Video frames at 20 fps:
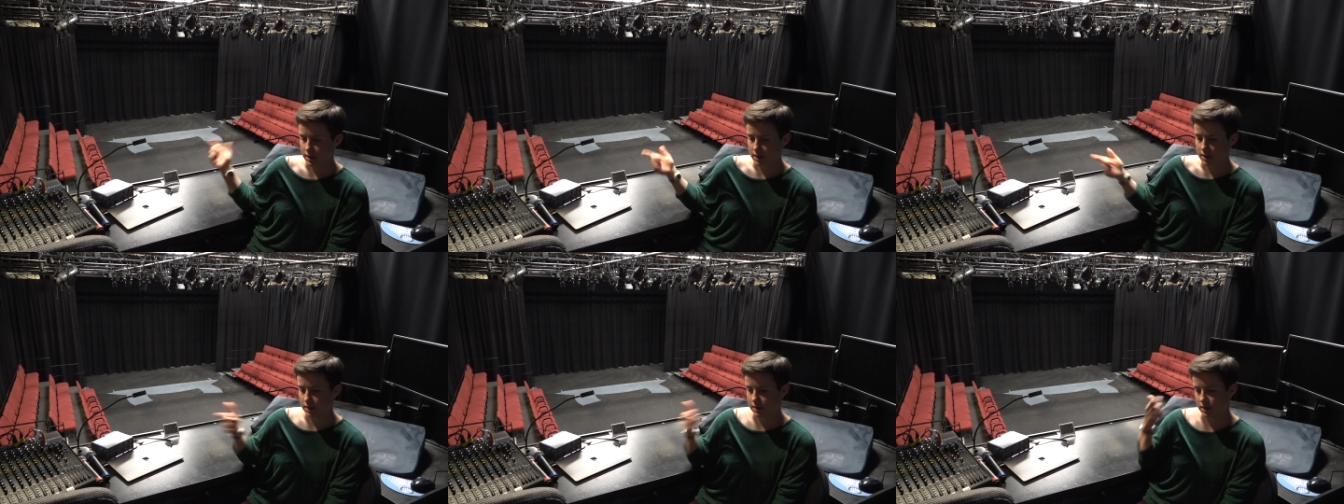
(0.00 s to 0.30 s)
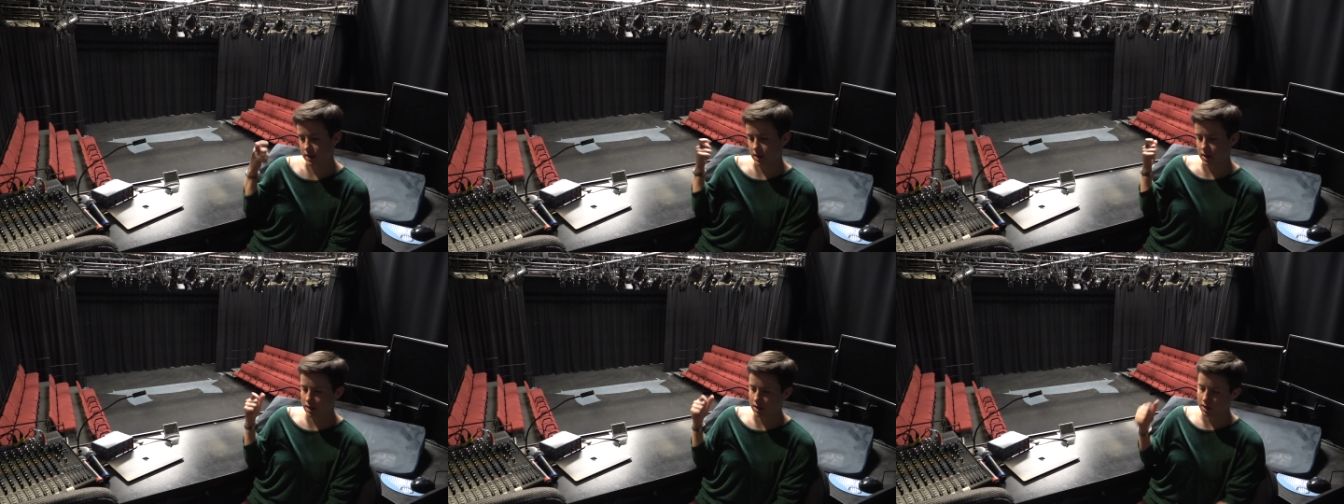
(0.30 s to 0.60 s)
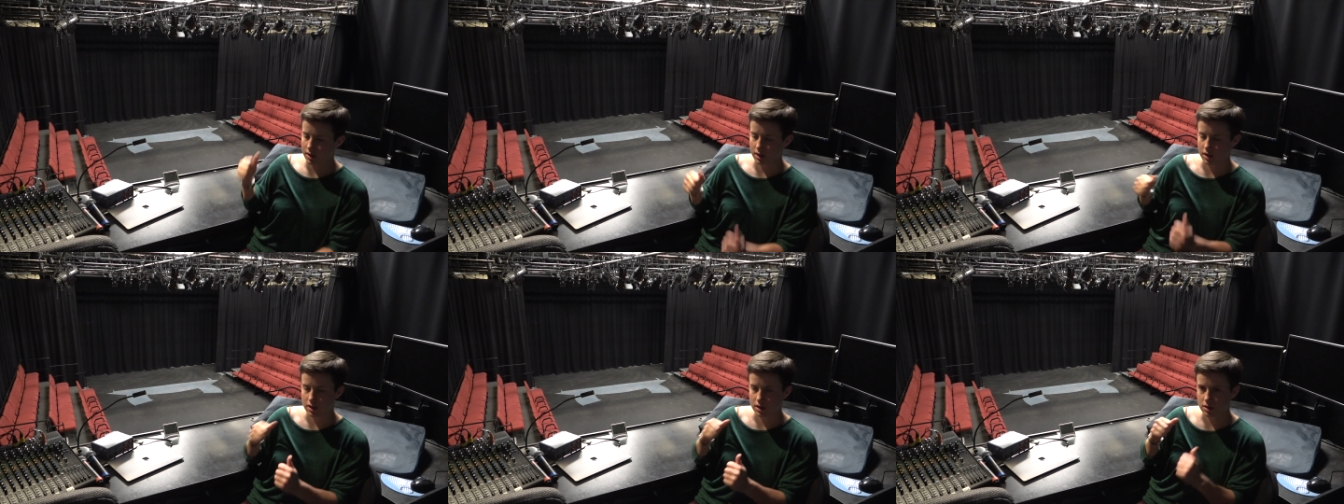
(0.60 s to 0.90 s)
and then
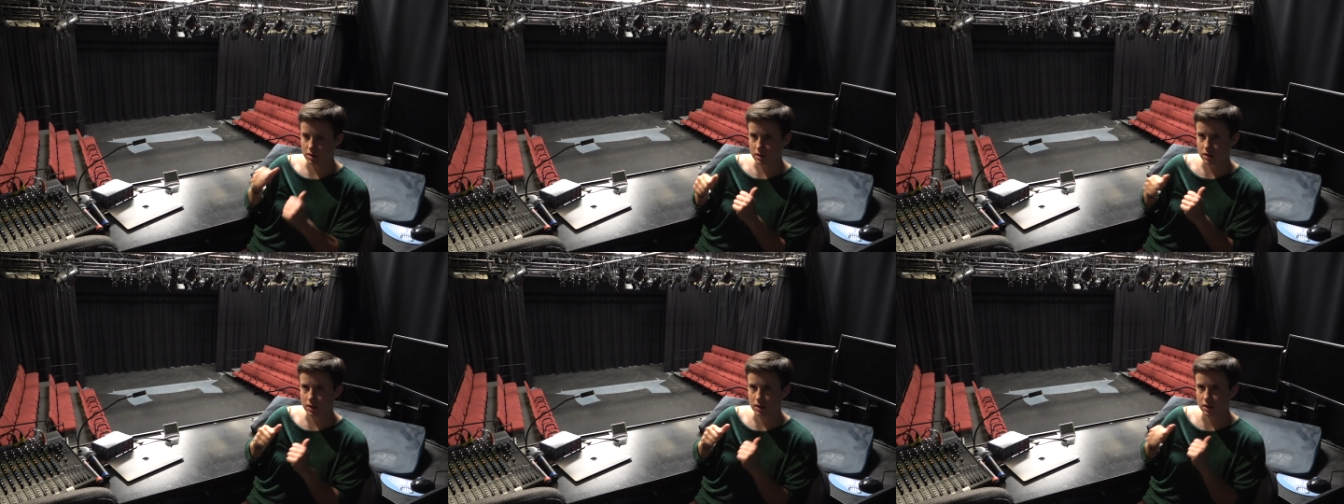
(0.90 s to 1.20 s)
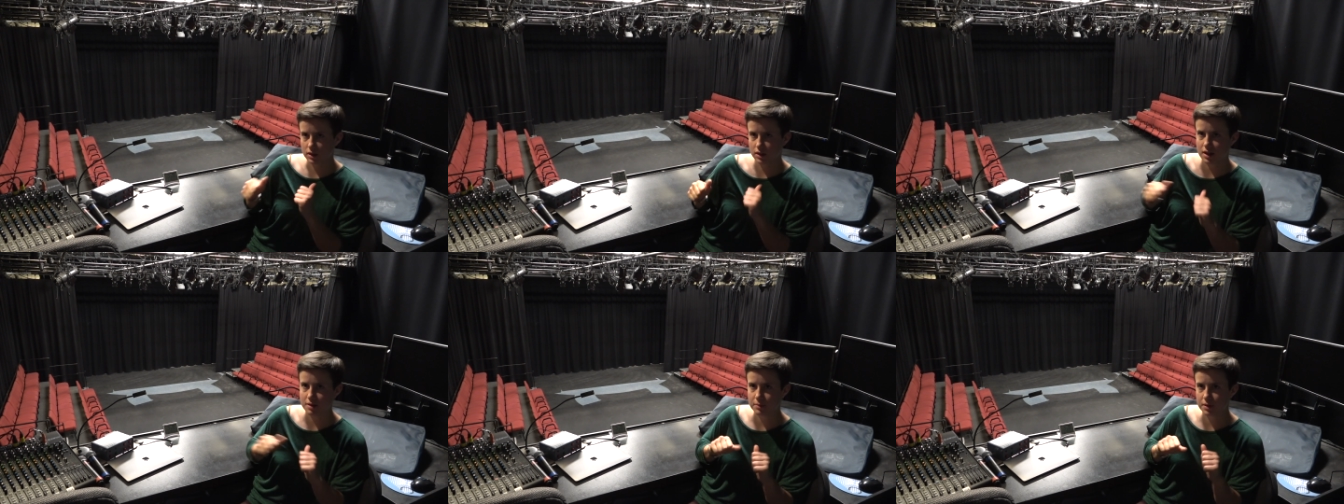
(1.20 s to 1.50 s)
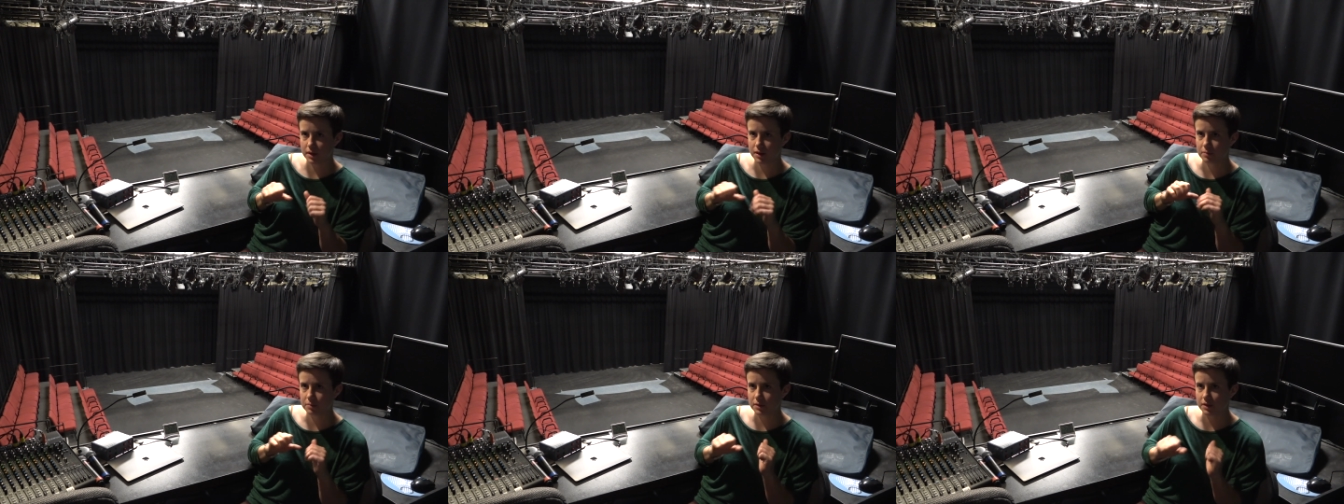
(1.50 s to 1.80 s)
I climb
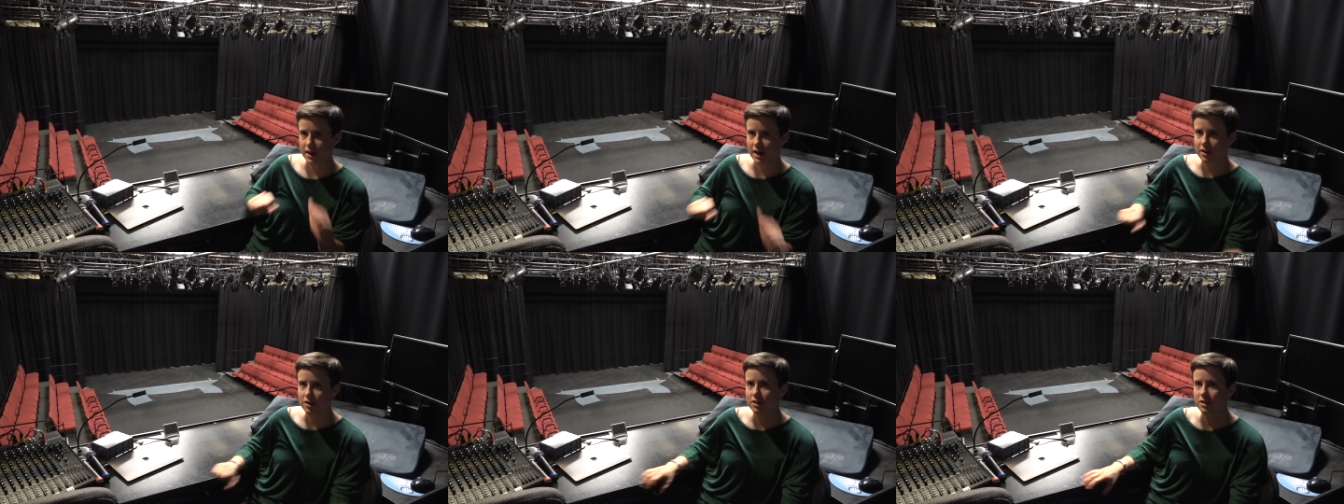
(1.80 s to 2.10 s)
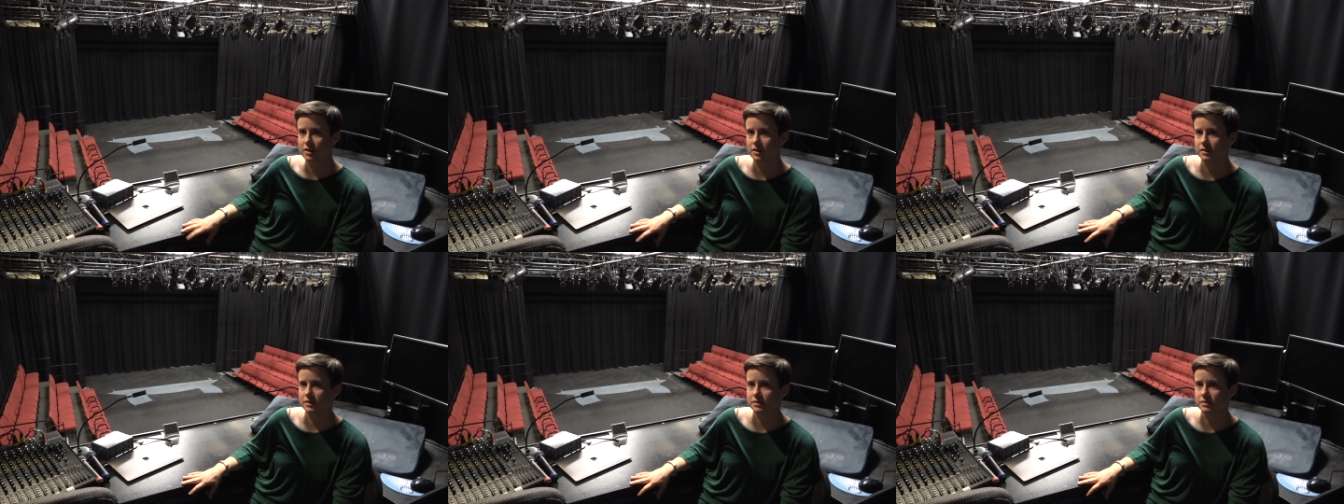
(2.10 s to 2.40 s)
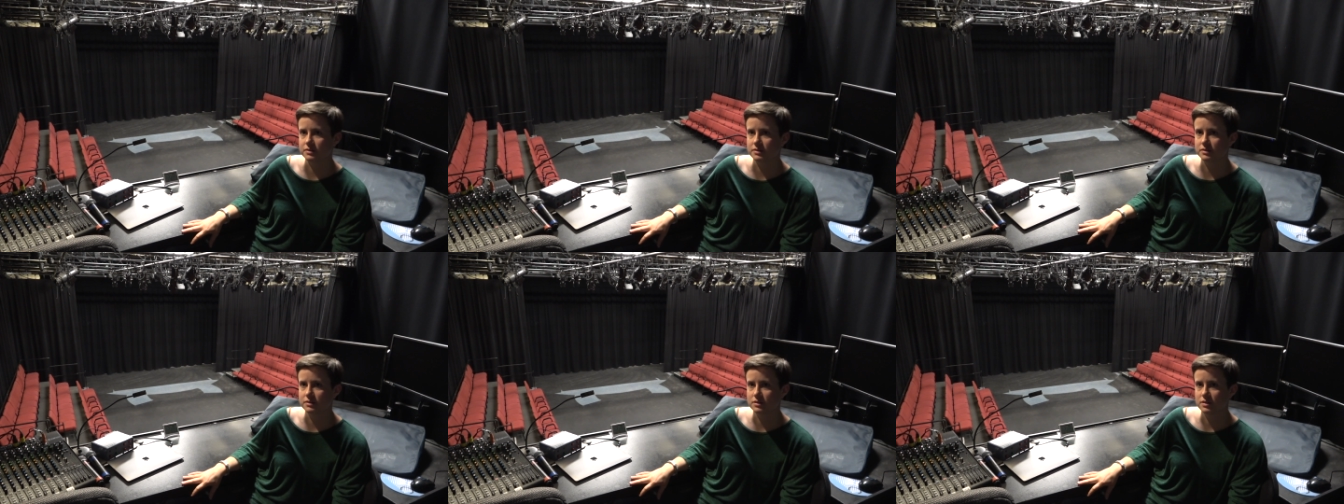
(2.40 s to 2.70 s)
on up the ladder
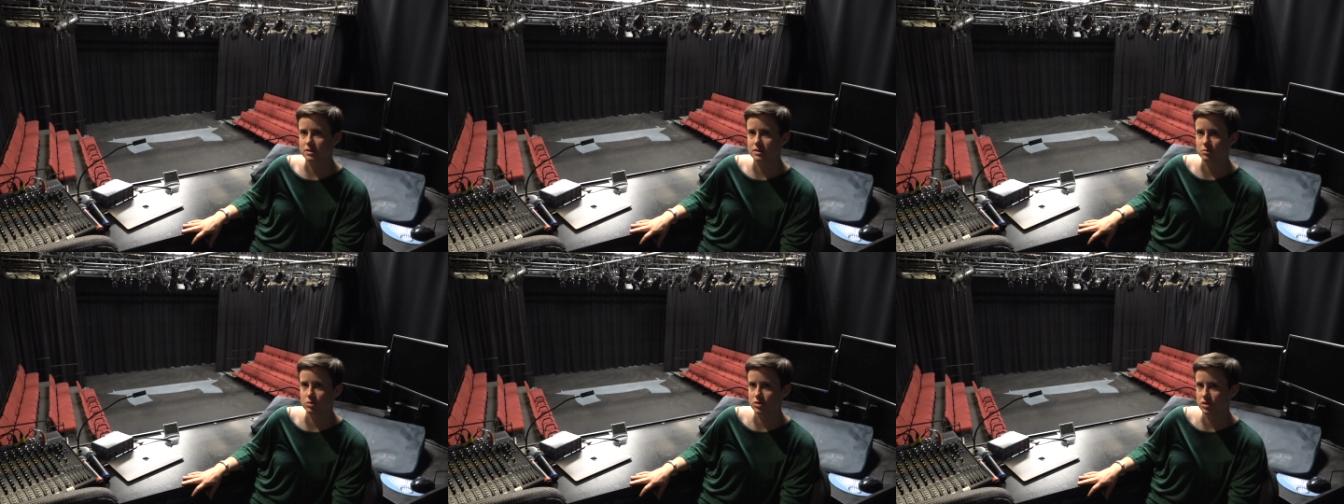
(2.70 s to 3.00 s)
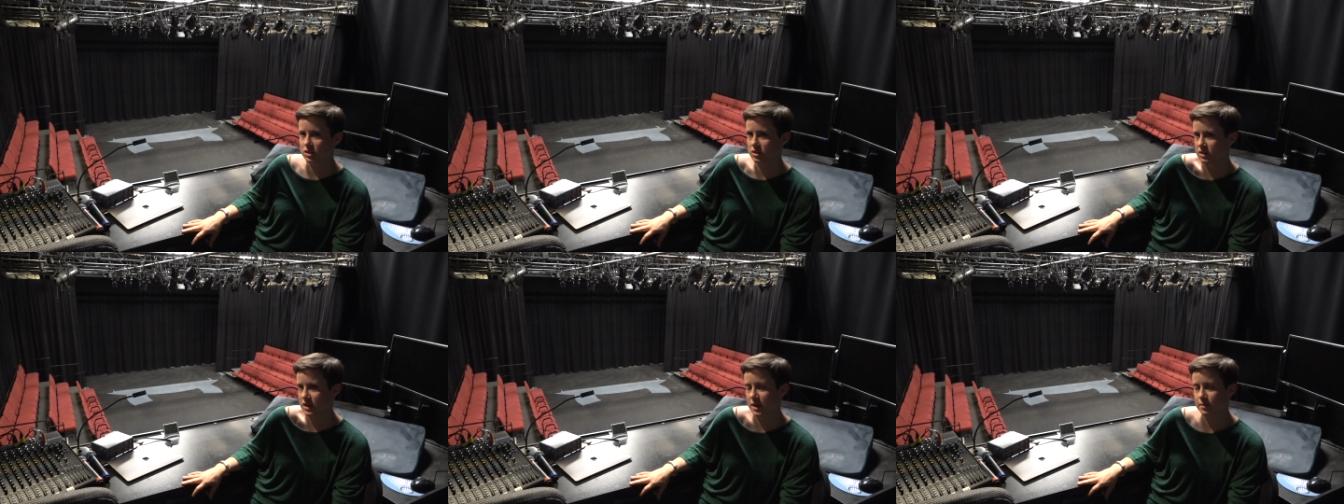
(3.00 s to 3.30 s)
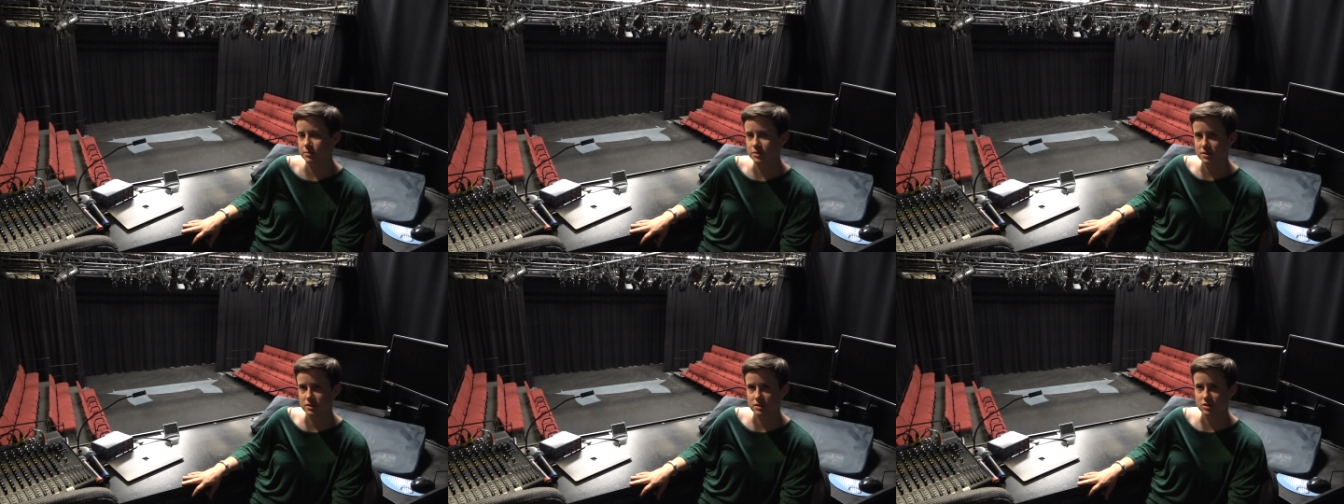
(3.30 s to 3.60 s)
and the music
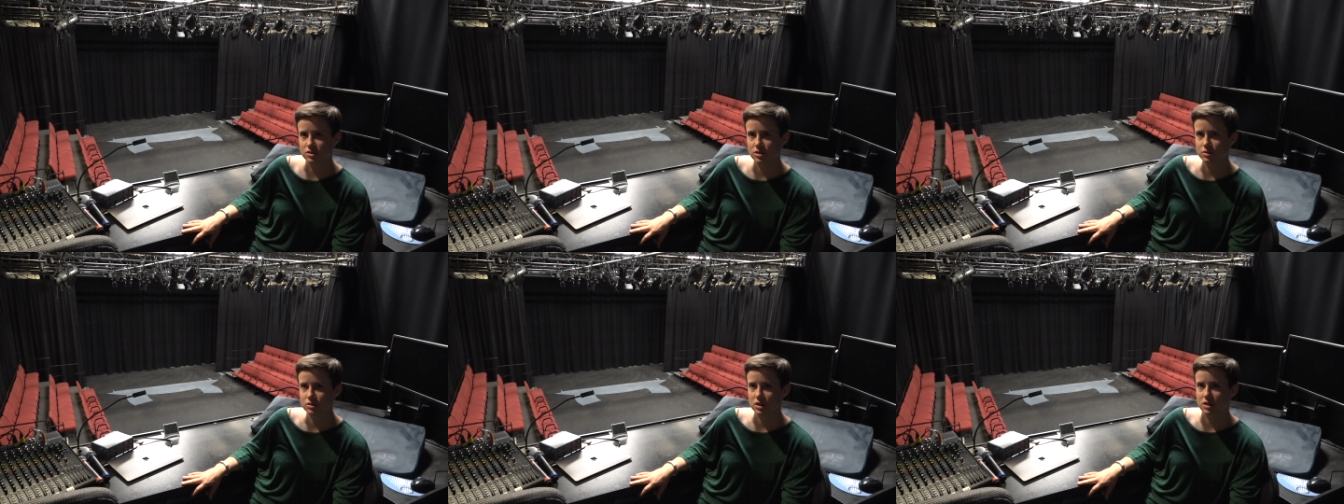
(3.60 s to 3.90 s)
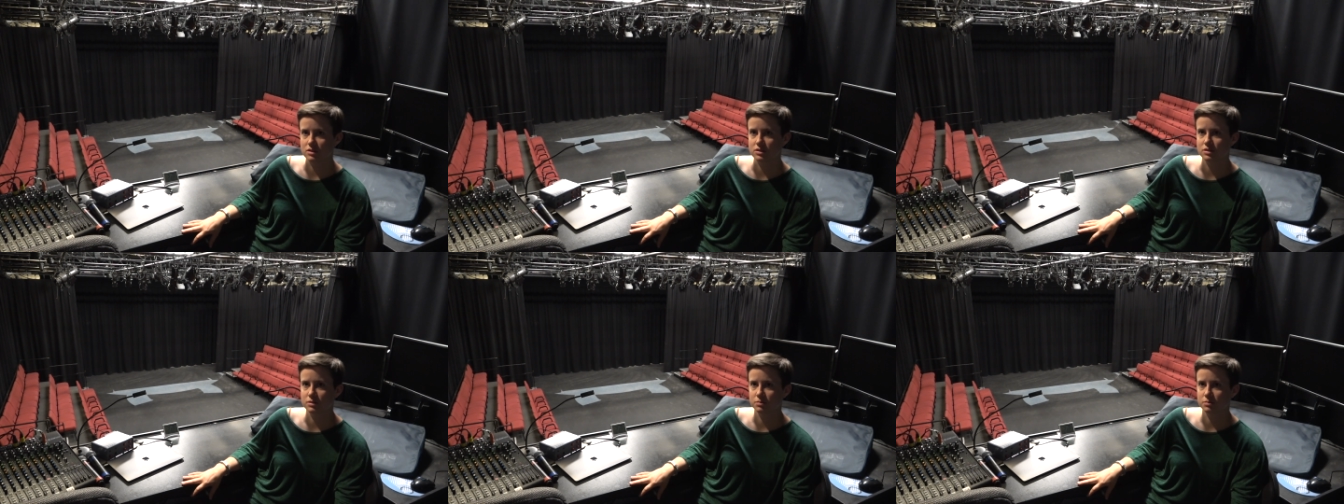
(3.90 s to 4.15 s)
stops and the show starts.